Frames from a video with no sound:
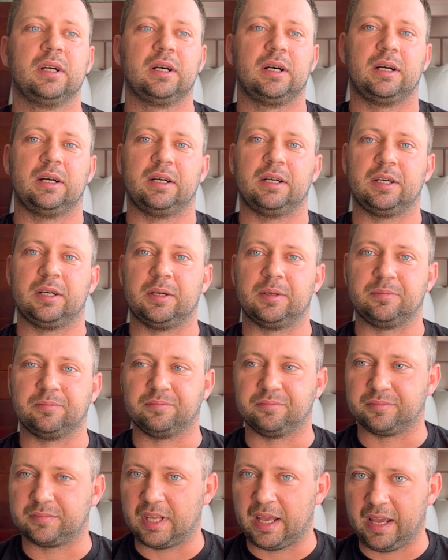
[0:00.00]

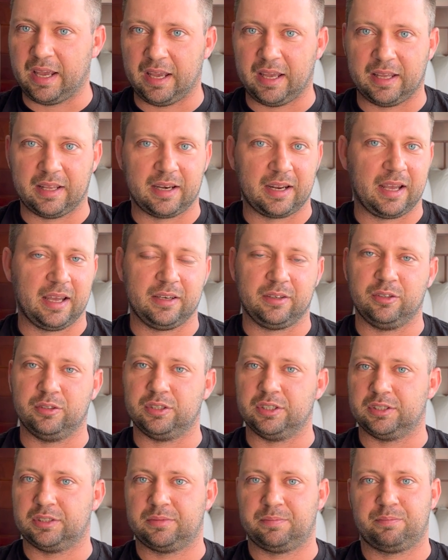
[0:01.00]
And again, you're
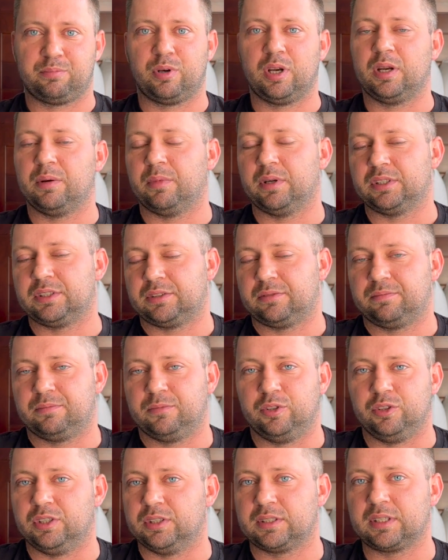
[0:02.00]
just
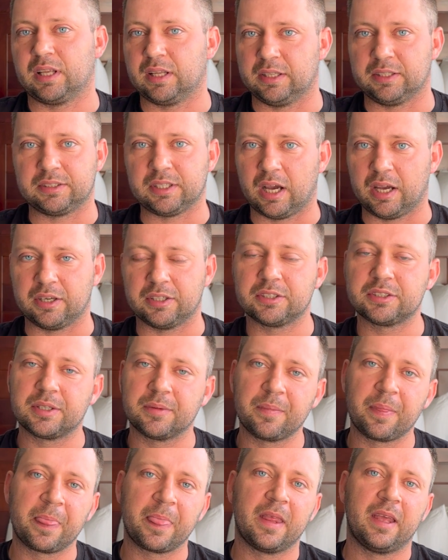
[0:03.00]
killing tires.
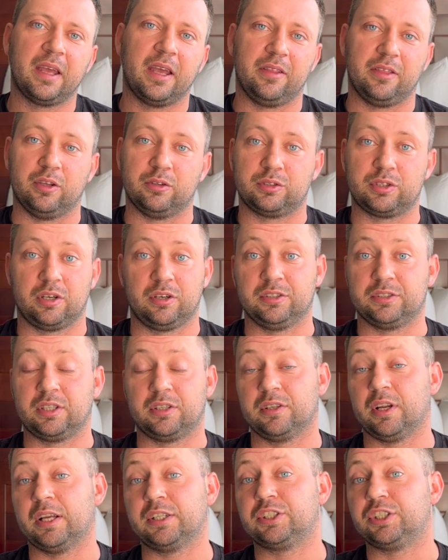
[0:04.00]
And those tires are
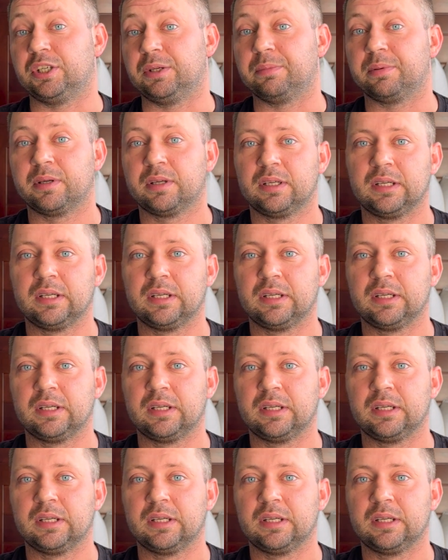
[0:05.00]
not cheap.